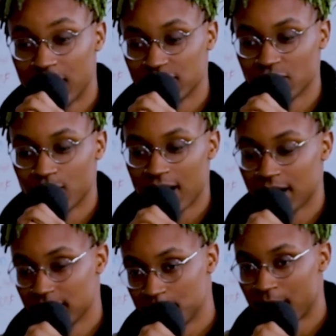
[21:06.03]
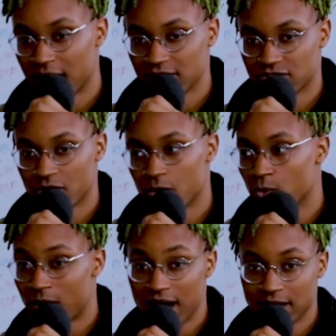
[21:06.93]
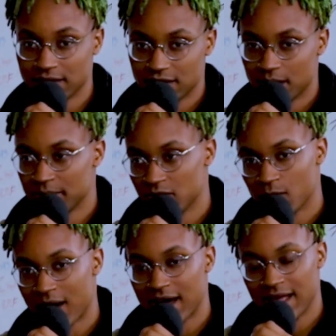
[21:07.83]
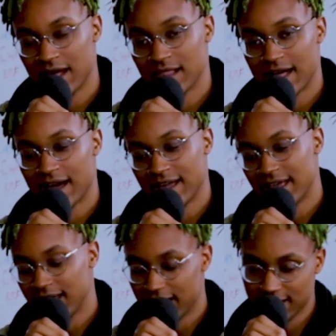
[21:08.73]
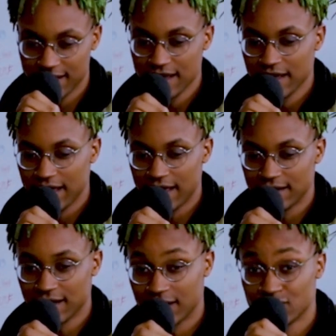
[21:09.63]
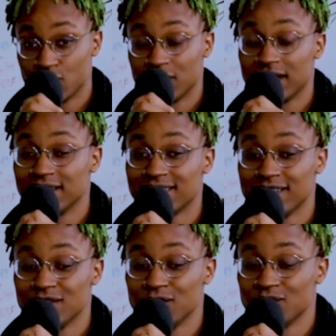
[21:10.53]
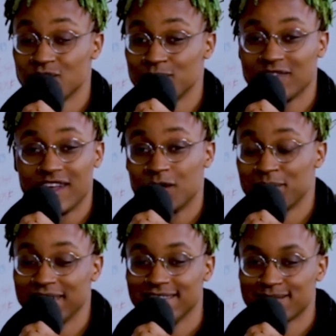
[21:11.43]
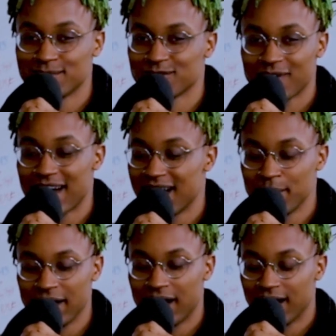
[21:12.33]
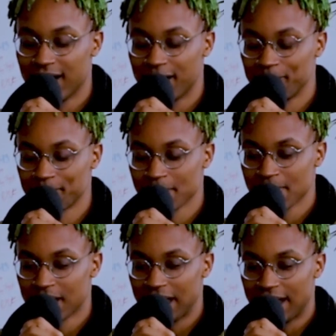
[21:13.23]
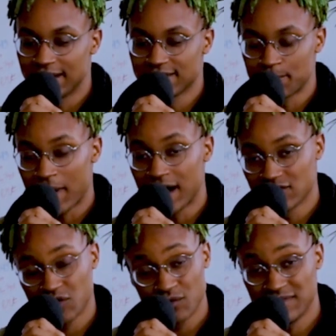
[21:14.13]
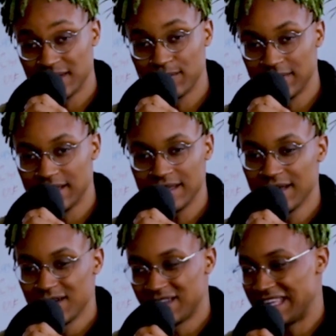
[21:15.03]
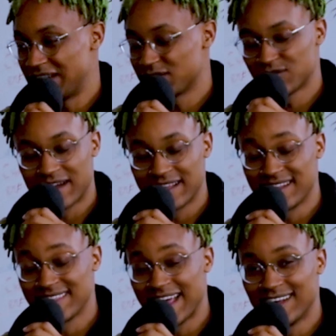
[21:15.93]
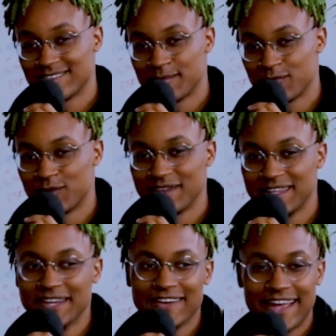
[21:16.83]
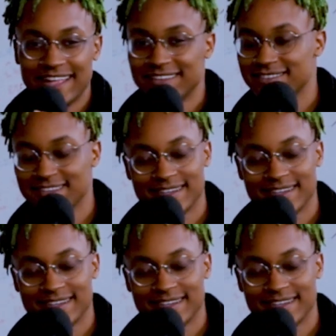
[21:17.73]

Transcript: Poncho Wildin. Poncho Wildin, WYLIN. And tune into the YouTube channel. Please subscribe. It's Poncho TV. You know, trying to hit 1,000 before the year ends.